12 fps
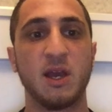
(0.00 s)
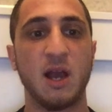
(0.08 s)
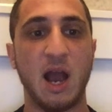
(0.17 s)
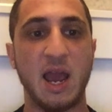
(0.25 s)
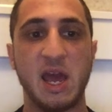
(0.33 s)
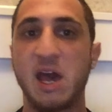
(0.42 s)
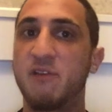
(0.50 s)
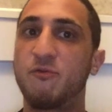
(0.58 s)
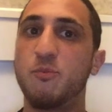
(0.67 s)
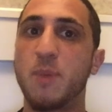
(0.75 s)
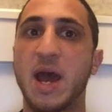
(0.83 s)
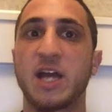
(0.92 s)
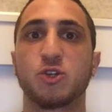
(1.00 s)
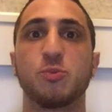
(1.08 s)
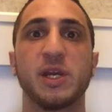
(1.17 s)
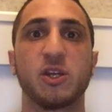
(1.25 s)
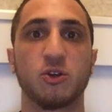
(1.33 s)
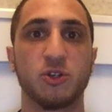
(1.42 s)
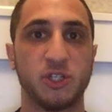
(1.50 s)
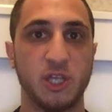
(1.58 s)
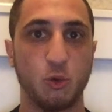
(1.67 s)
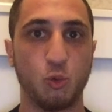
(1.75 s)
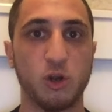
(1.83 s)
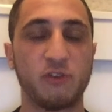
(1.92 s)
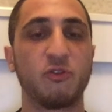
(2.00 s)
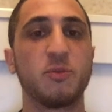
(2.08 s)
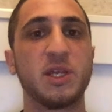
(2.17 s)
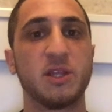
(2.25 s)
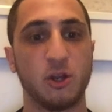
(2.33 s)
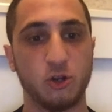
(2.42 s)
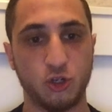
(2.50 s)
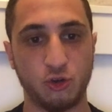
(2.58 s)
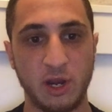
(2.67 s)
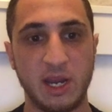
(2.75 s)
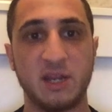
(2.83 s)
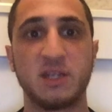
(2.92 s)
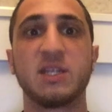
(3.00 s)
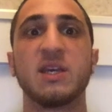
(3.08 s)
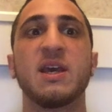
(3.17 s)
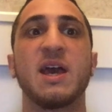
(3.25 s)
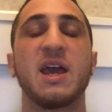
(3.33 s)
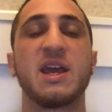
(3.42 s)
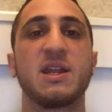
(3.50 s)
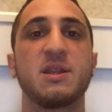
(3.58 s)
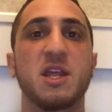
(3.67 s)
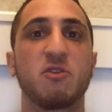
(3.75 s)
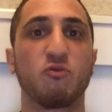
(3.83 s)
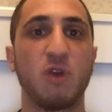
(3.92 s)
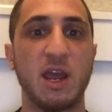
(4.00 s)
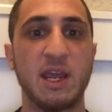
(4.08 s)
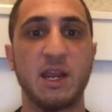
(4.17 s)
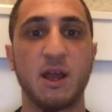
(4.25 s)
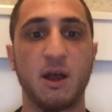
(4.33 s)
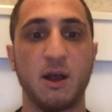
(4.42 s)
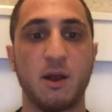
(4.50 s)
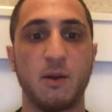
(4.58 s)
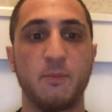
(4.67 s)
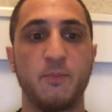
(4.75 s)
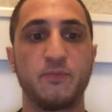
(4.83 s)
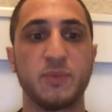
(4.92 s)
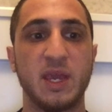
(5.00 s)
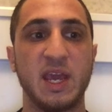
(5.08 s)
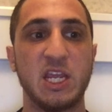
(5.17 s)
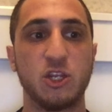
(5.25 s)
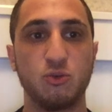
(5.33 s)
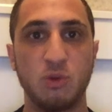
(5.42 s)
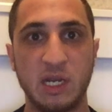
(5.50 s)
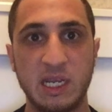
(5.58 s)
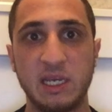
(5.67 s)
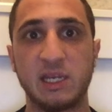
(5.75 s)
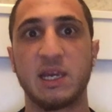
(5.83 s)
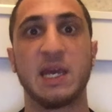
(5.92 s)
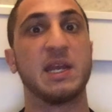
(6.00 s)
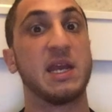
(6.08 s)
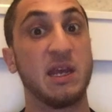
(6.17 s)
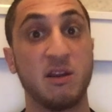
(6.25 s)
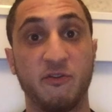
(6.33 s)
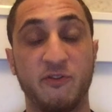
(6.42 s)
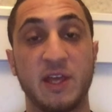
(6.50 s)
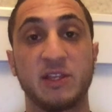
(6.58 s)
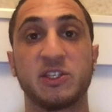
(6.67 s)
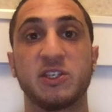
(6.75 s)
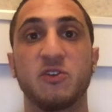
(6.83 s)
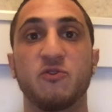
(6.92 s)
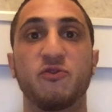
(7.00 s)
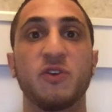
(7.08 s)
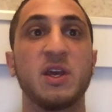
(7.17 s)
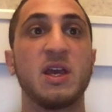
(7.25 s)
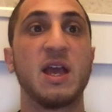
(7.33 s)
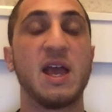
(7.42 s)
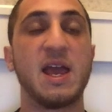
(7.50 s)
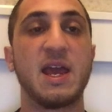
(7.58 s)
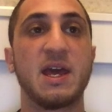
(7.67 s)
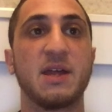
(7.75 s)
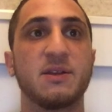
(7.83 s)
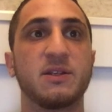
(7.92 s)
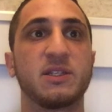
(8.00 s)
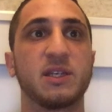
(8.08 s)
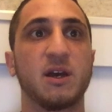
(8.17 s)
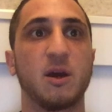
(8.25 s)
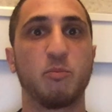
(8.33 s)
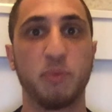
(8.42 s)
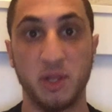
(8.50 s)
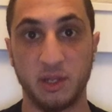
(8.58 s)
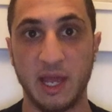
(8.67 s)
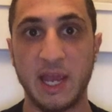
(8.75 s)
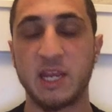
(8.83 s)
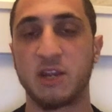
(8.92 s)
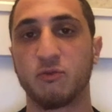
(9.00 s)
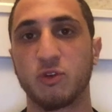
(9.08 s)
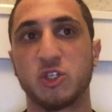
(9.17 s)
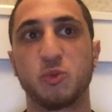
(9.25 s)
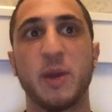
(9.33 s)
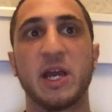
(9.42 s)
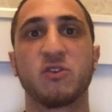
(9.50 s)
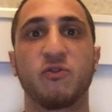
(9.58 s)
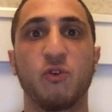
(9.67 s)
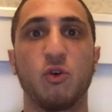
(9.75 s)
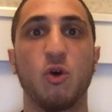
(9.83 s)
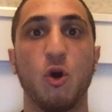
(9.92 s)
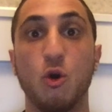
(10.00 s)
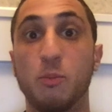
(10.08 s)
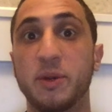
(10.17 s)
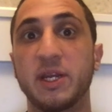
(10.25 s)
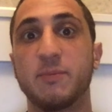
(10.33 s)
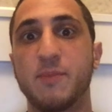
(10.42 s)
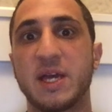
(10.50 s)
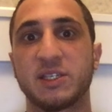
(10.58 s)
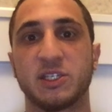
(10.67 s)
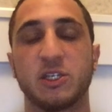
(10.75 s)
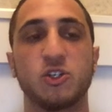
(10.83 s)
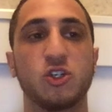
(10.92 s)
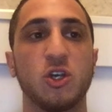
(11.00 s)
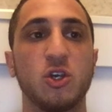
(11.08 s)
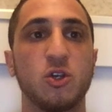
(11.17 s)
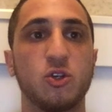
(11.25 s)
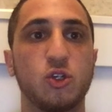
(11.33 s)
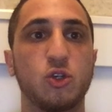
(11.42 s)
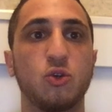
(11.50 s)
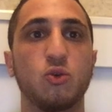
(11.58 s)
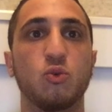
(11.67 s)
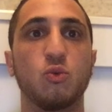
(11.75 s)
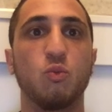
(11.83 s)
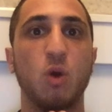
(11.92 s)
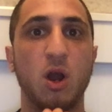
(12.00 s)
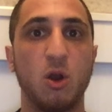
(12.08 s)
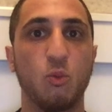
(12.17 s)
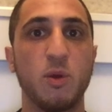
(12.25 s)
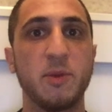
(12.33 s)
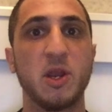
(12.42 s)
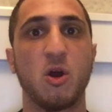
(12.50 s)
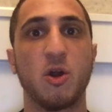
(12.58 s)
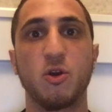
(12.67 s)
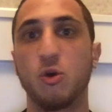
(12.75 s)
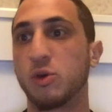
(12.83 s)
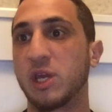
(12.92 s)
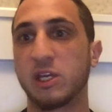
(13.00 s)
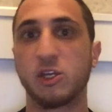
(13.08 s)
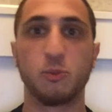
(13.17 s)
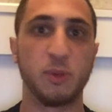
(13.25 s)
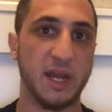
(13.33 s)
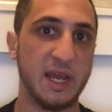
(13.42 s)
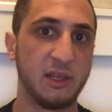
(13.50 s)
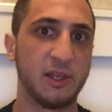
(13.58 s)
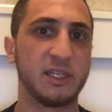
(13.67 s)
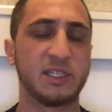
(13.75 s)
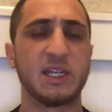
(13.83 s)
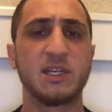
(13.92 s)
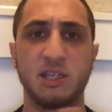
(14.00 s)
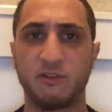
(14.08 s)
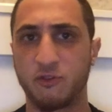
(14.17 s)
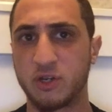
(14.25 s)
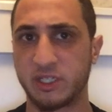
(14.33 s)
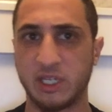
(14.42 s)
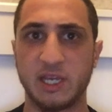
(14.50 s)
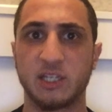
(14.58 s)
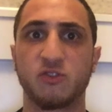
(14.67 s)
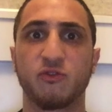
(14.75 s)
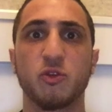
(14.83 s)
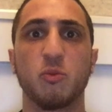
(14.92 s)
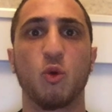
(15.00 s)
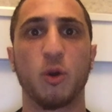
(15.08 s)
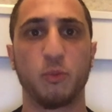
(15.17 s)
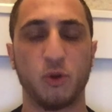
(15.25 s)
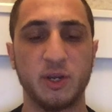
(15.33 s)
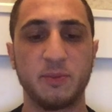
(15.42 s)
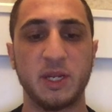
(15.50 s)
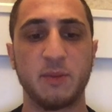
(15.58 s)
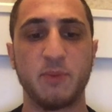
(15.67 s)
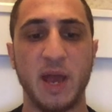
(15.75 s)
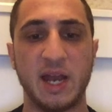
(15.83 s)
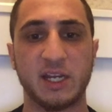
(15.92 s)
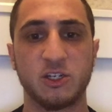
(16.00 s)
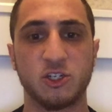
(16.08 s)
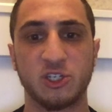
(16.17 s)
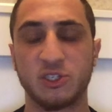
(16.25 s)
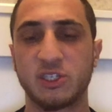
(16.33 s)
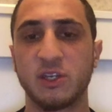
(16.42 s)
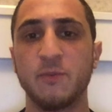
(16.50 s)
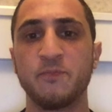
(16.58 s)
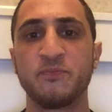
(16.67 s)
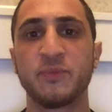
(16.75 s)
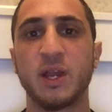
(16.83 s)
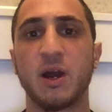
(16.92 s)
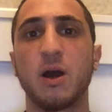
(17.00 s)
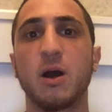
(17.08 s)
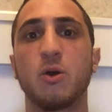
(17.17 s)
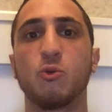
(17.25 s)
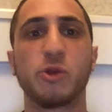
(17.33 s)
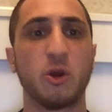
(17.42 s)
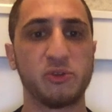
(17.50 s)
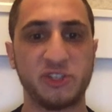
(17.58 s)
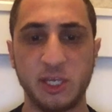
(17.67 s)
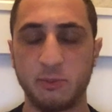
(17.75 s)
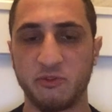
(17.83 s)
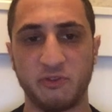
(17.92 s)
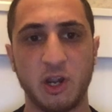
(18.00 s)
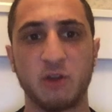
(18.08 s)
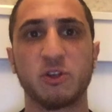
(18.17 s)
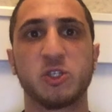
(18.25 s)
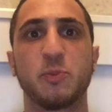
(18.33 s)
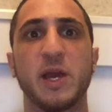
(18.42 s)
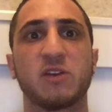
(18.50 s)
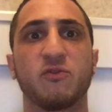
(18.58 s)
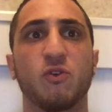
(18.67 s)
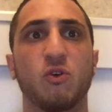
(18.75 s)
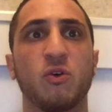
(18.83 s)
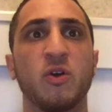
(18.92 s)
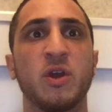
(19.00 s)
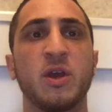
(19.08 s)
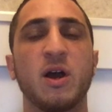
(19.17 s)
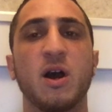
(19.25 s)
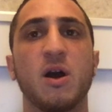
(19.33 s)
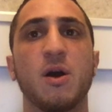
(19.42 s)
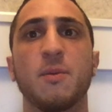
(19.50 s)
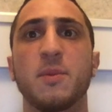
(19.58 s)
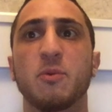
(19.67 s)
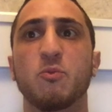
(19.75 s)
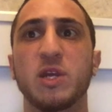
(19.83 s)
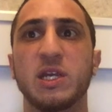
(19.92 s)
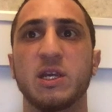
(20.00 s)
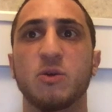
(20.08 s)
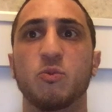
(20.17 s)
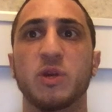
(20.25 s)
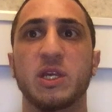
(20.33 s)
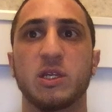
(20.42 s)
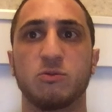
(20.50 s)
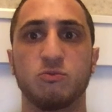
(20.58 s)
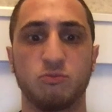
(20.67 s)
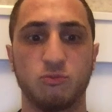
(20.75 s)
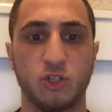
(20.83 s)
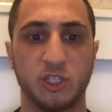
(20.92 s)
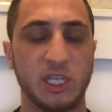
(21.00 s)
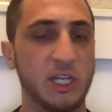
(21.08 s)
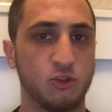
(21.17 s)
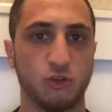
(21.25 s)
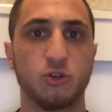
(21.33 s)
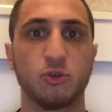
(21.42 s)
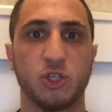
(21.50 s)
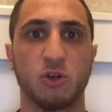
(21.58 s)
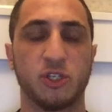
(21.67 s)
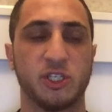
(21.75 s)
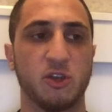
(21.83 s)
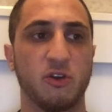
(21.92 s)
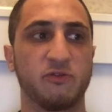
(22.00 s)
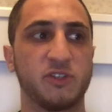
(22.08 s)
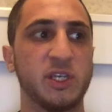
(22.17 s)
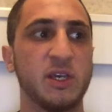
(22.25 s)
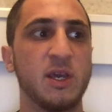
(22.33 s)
I have matchmakers that work for me that are trained, and they write a unique and inoffensive and polite and respectful opening message to women on Okcupid A-list and different sites for the more premium packages. We always keep it very respectful, and we just introduce ourselves.